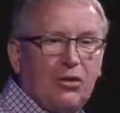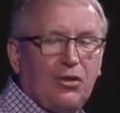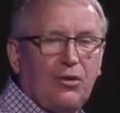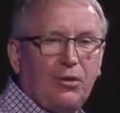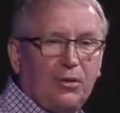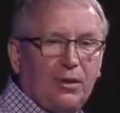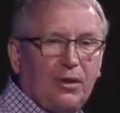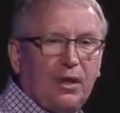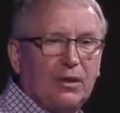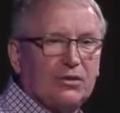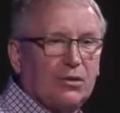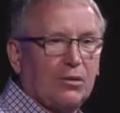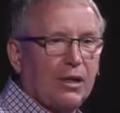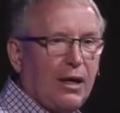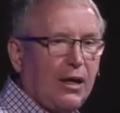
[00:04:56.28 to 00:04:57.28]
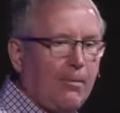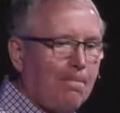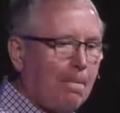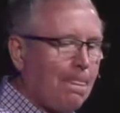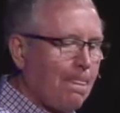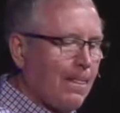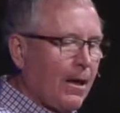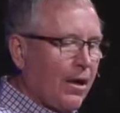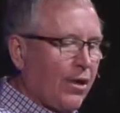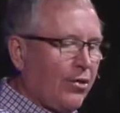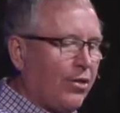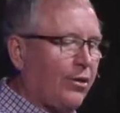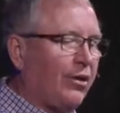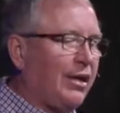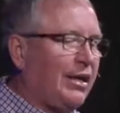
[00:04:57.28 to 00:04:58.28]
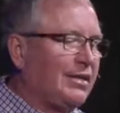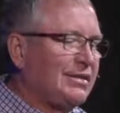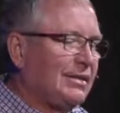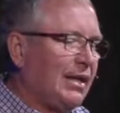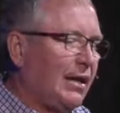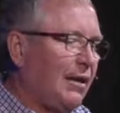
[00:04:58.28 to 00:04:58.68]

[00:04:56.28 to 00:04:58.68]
to you this, okay? There is